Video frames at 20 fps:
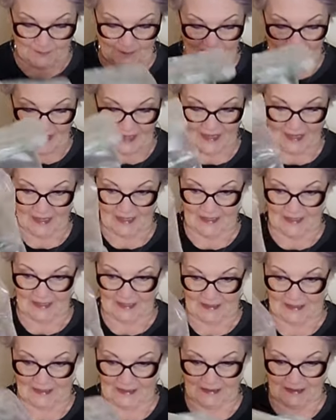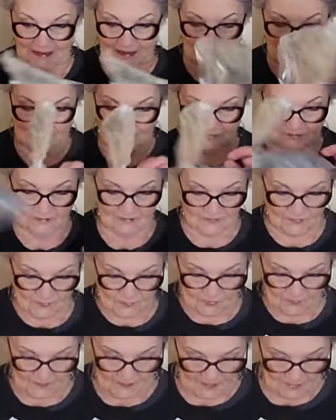the packing.
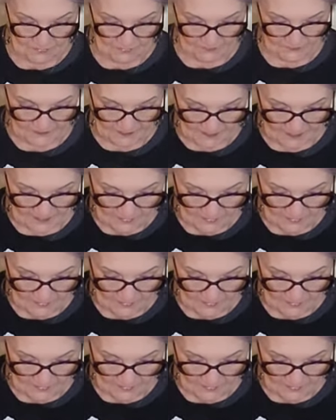Throw that up